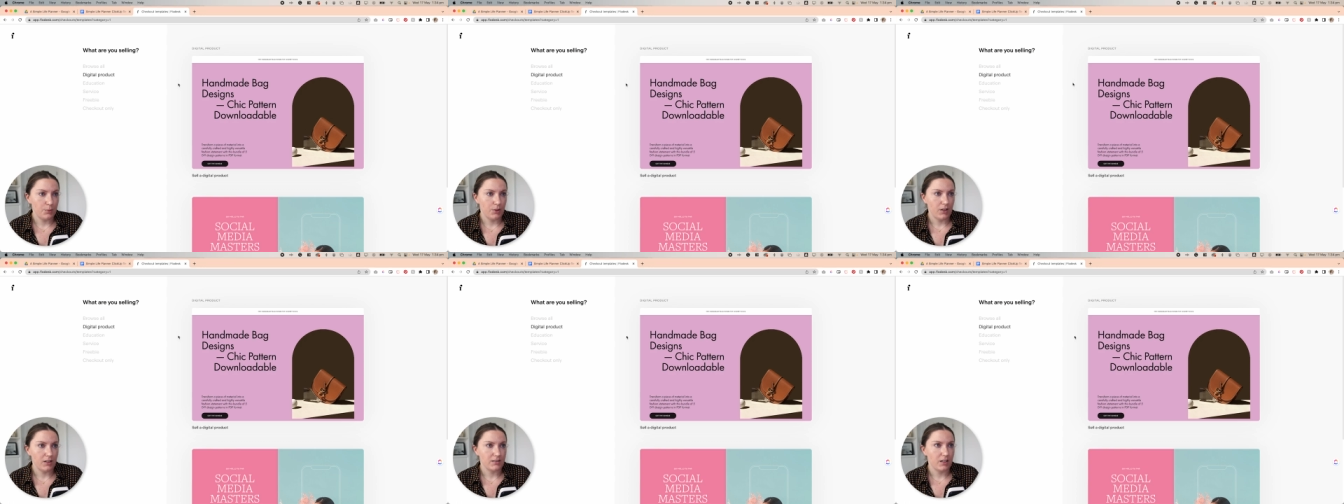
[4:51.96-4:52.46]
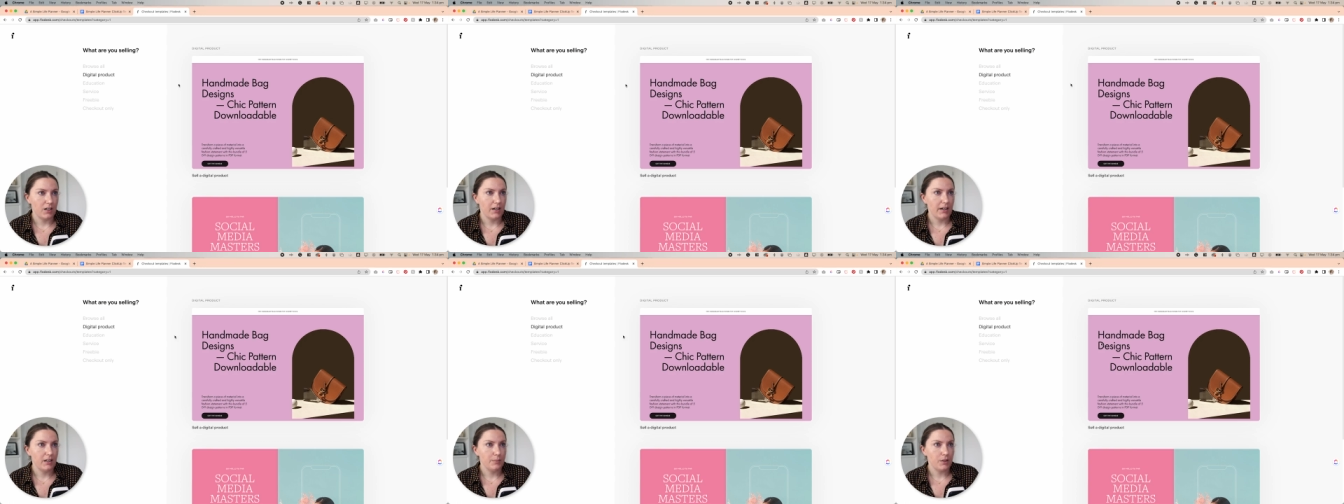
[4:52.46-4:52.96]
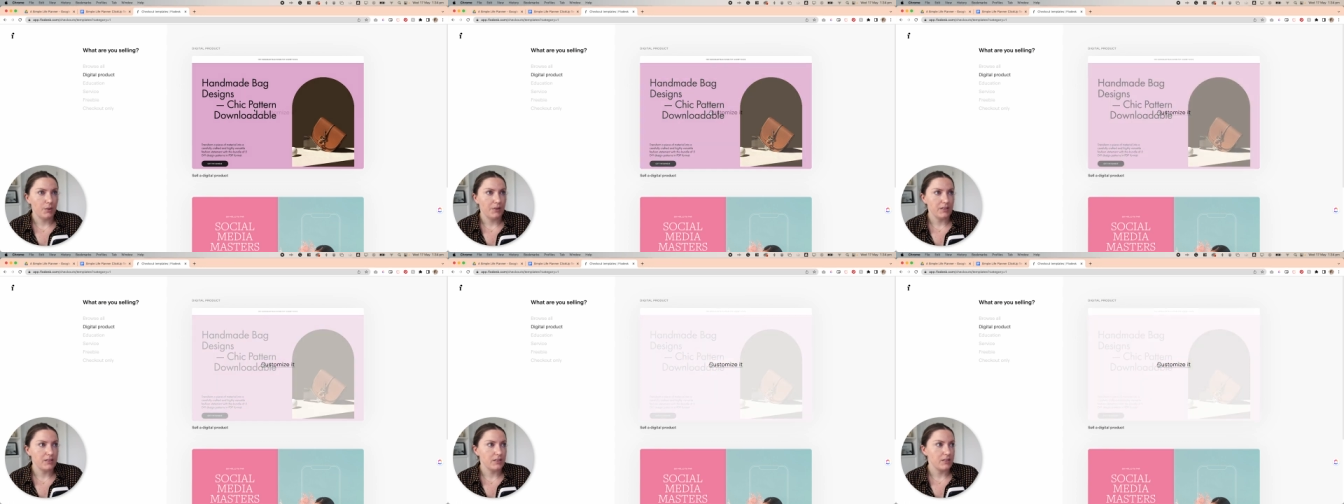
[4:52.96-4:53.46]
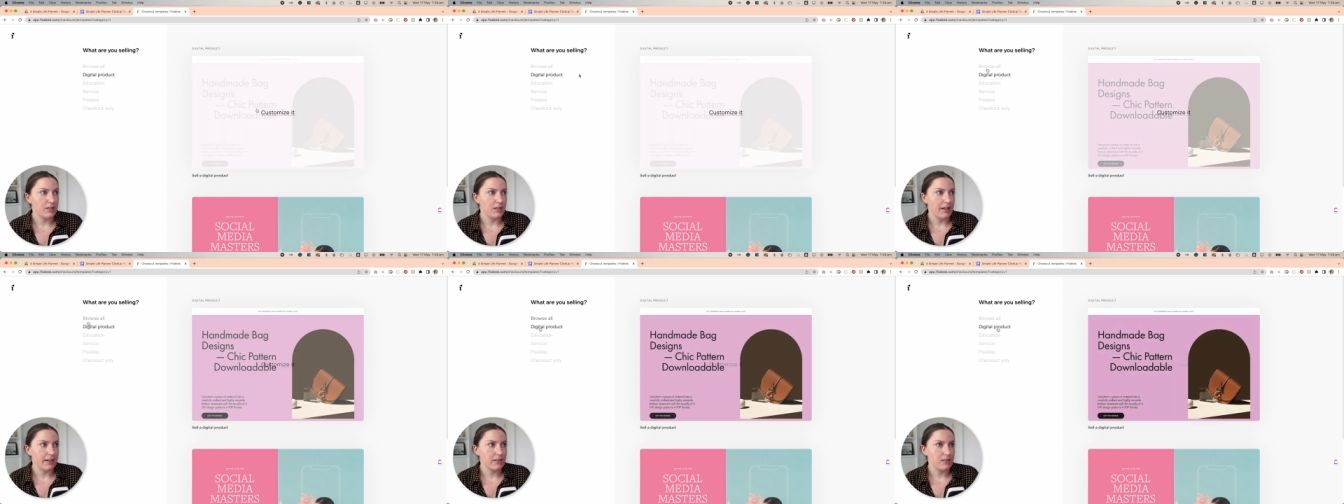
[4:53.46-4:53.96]
product, I'm going to
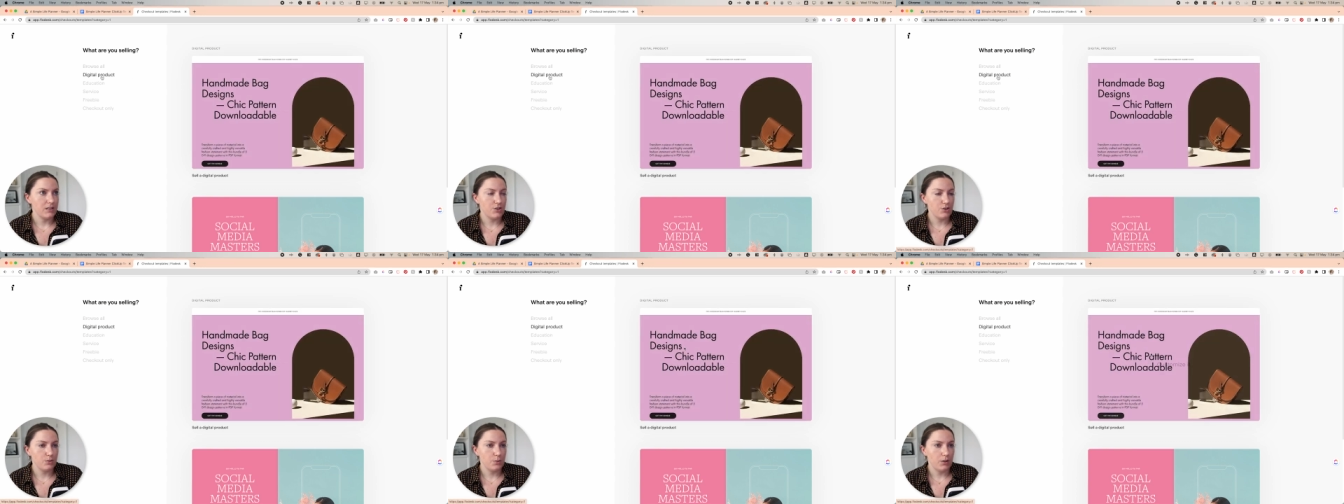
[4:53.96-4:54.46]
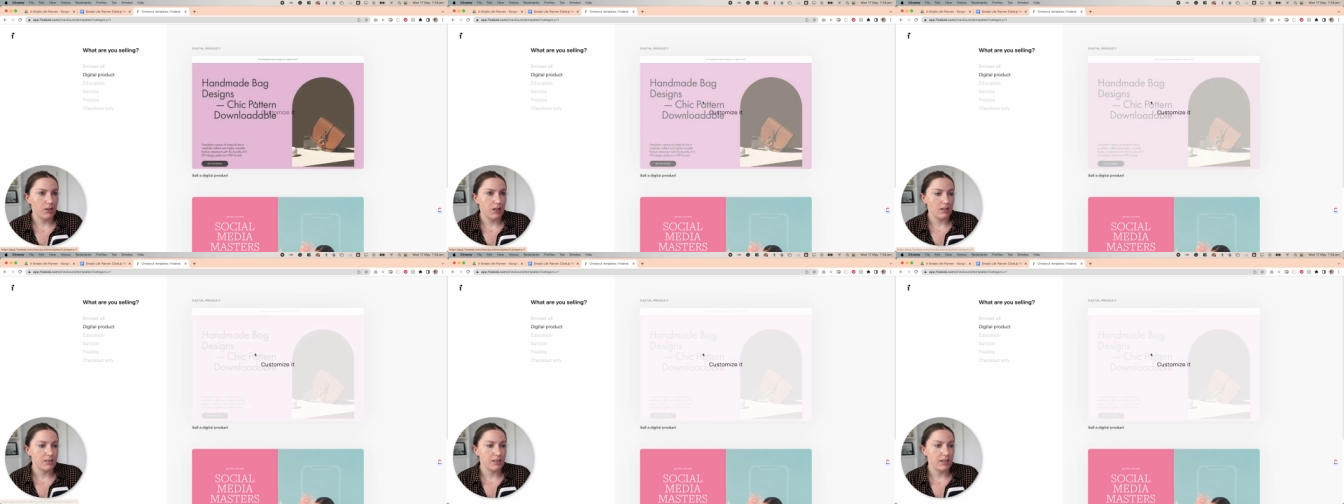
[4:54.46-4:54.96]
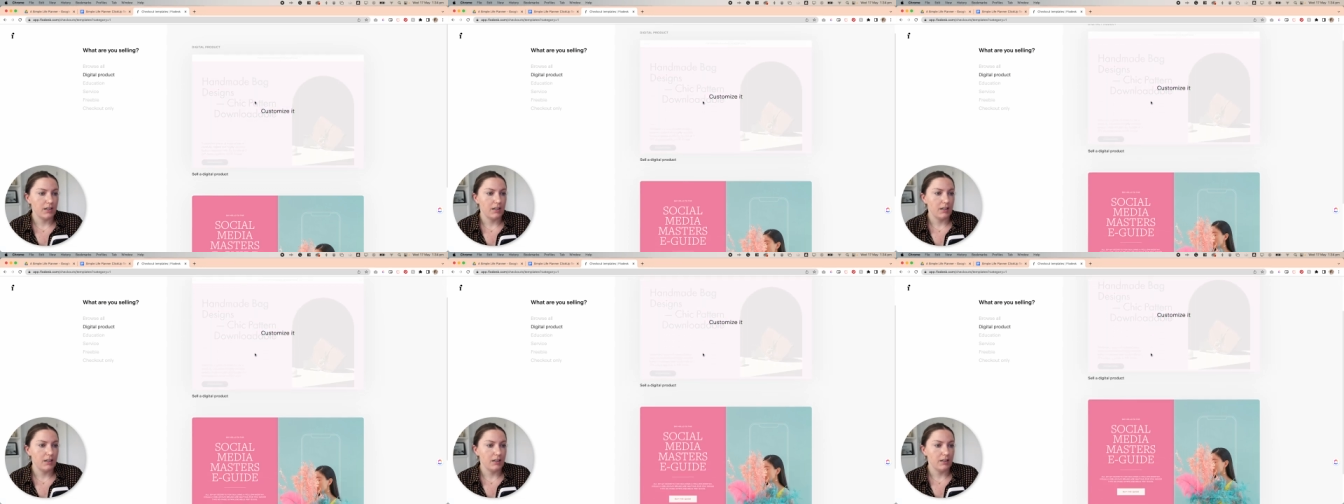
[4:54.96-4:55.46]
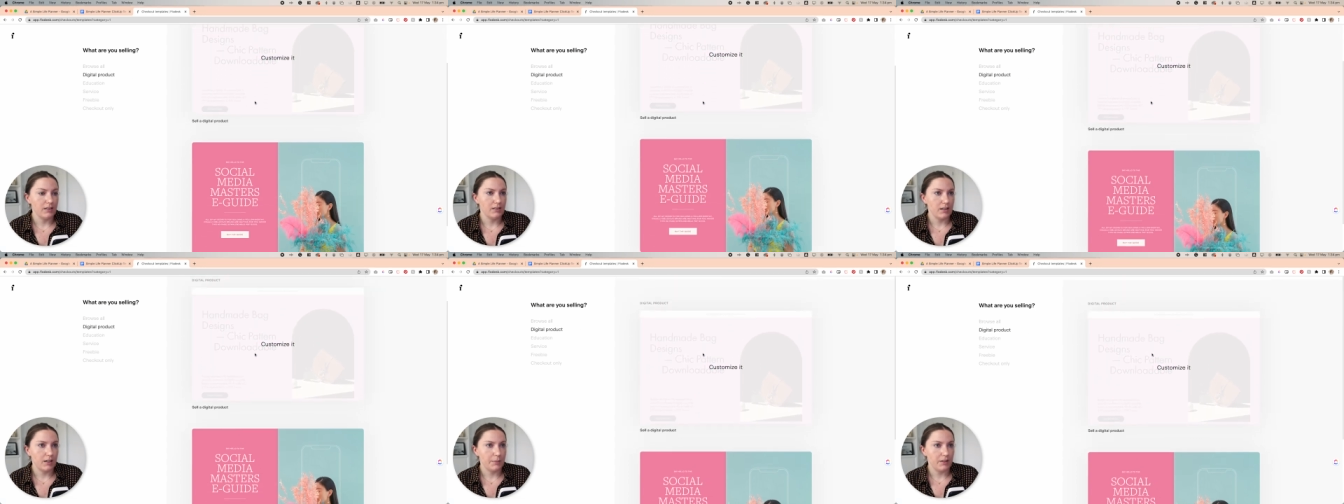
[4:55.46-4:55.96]
select digital product and
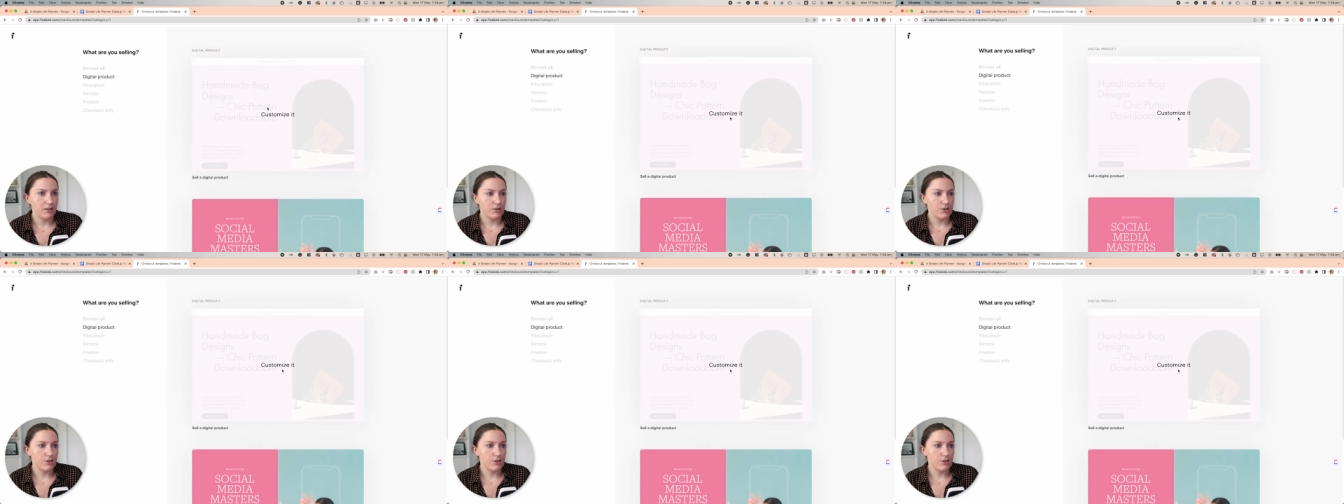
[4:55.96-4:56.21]
I'm gonna